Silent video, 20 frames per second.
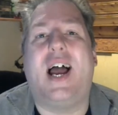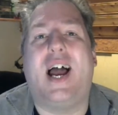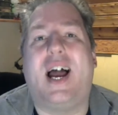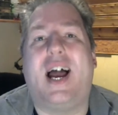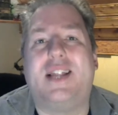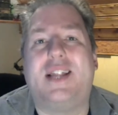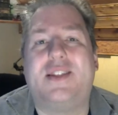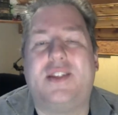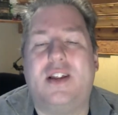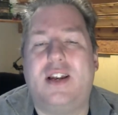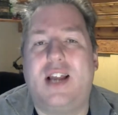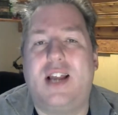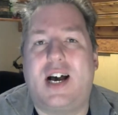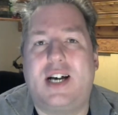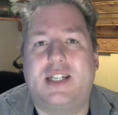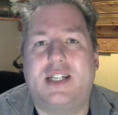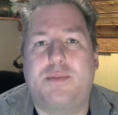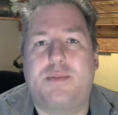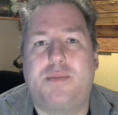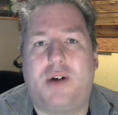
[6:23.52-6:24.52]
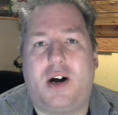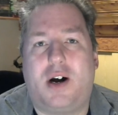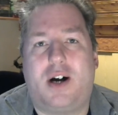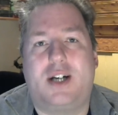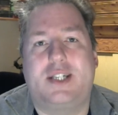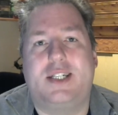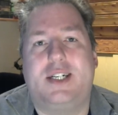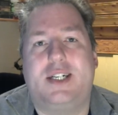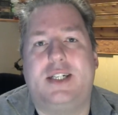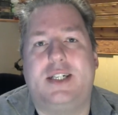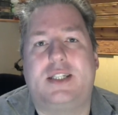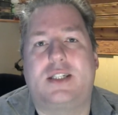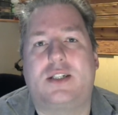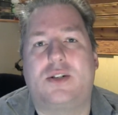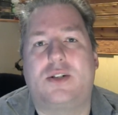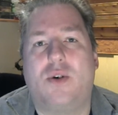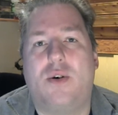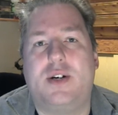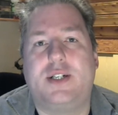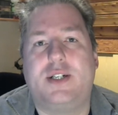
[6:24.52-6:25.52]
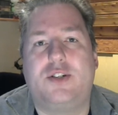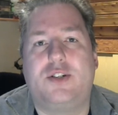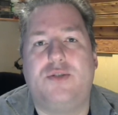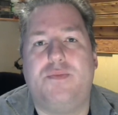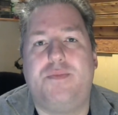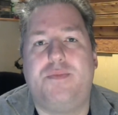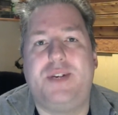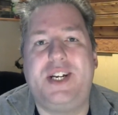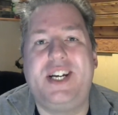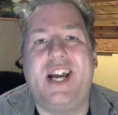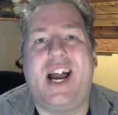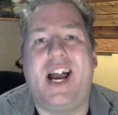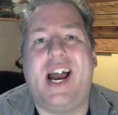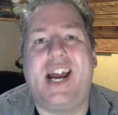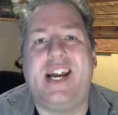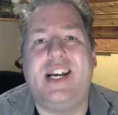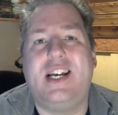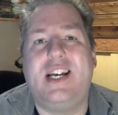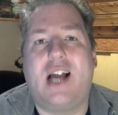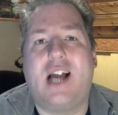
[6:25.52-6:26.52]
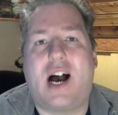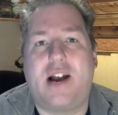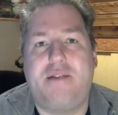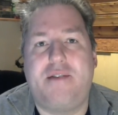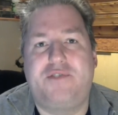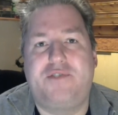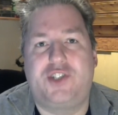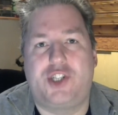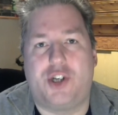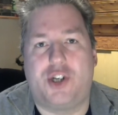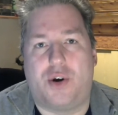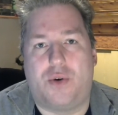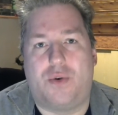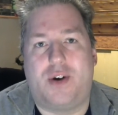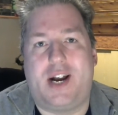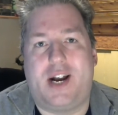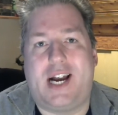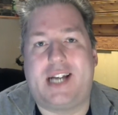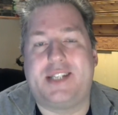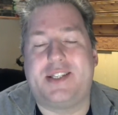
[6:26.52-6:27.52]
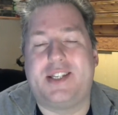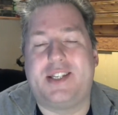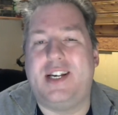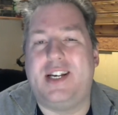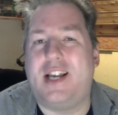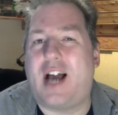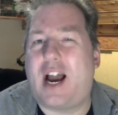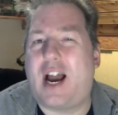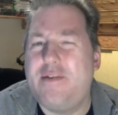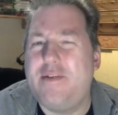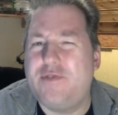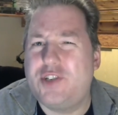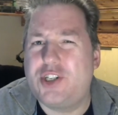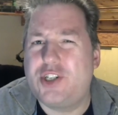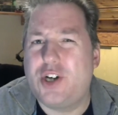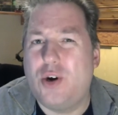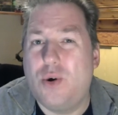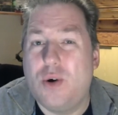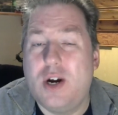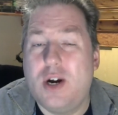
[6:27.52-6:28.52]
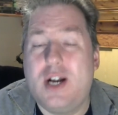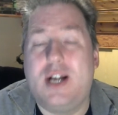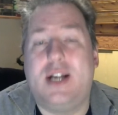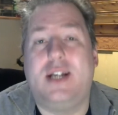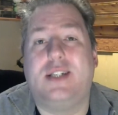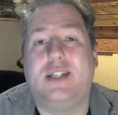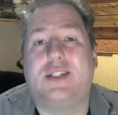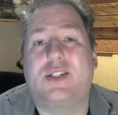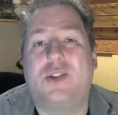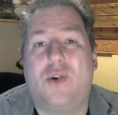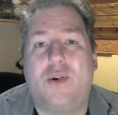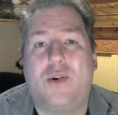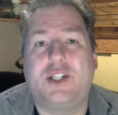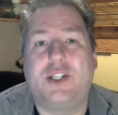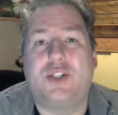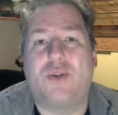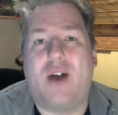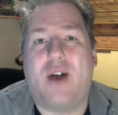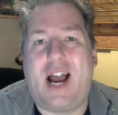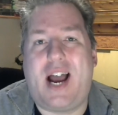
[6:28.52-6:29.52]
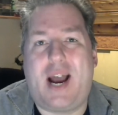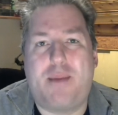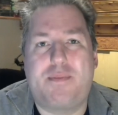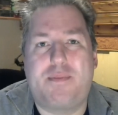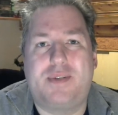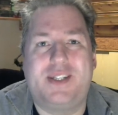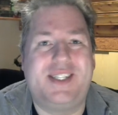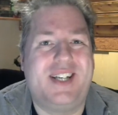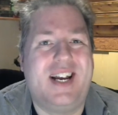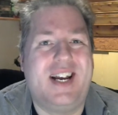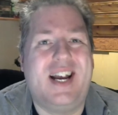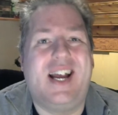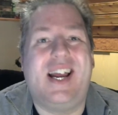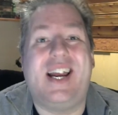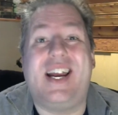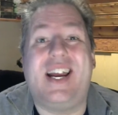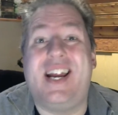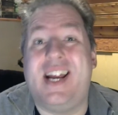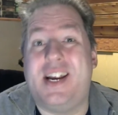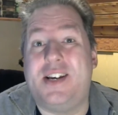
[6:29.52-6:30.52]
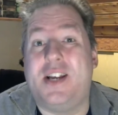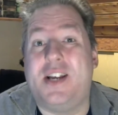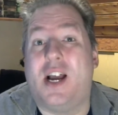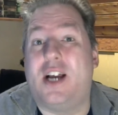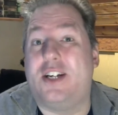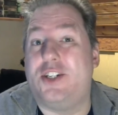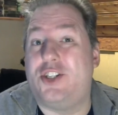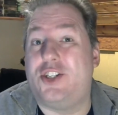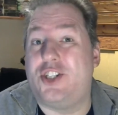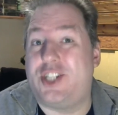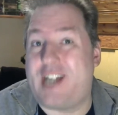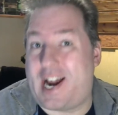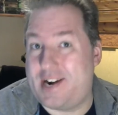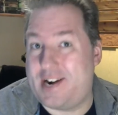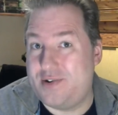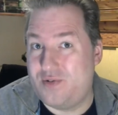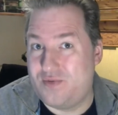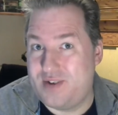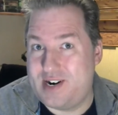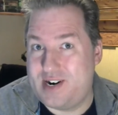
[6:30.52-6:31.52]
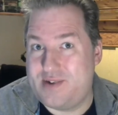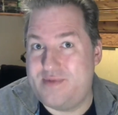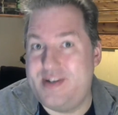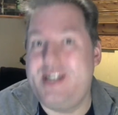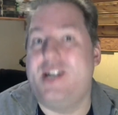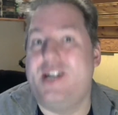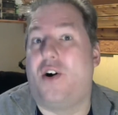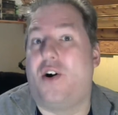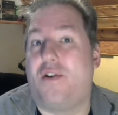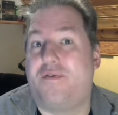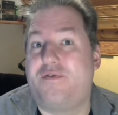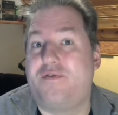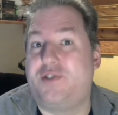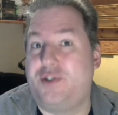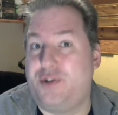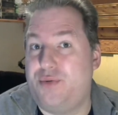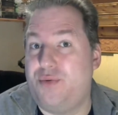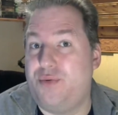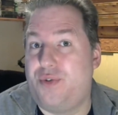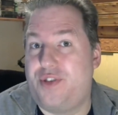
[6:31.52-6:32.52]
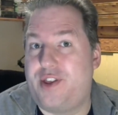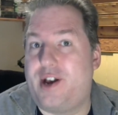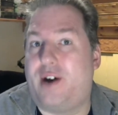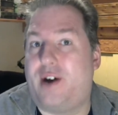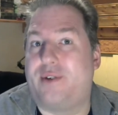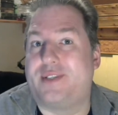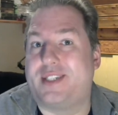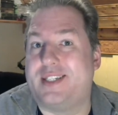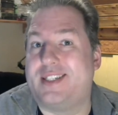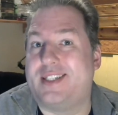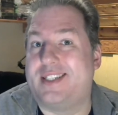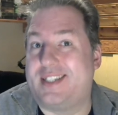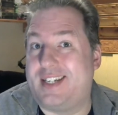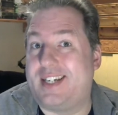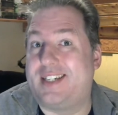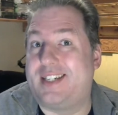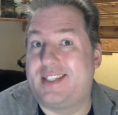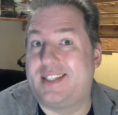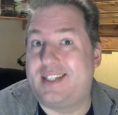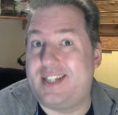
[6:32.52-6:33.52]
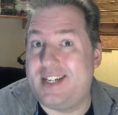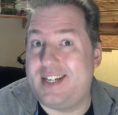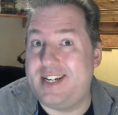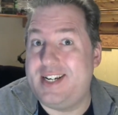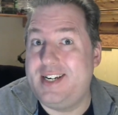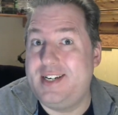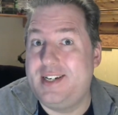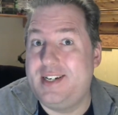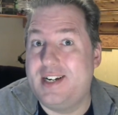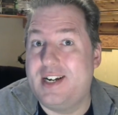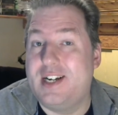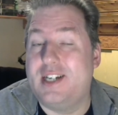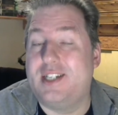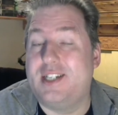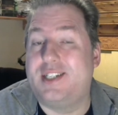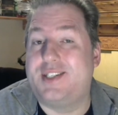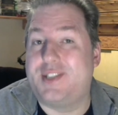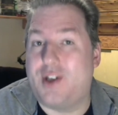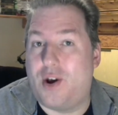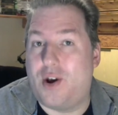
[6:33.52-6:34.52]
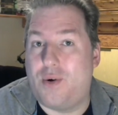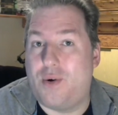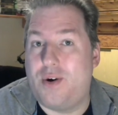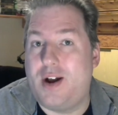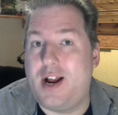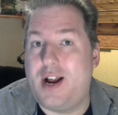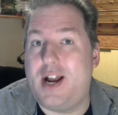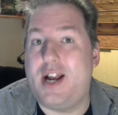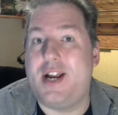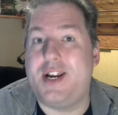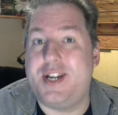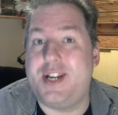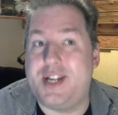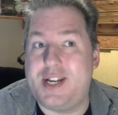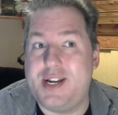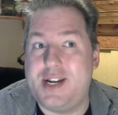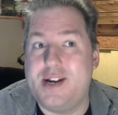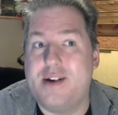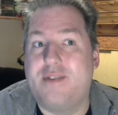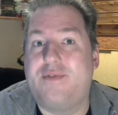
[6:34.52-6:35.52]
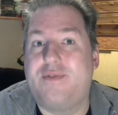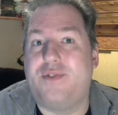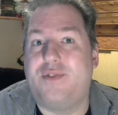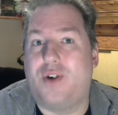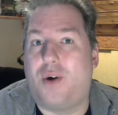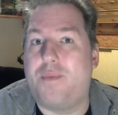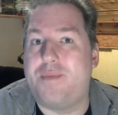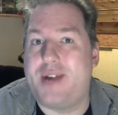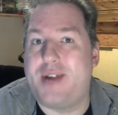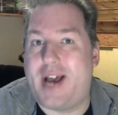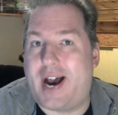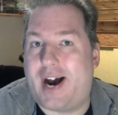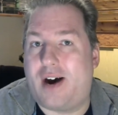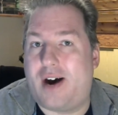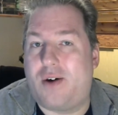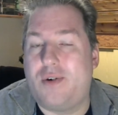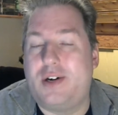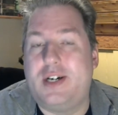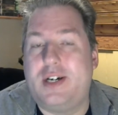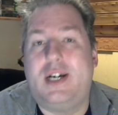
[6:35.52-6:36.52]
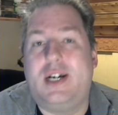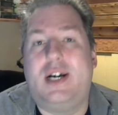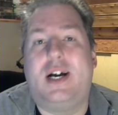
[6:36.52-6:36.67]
And the last part is going to be a live show. And the live show is going to happen in January of 2016, so a year from now,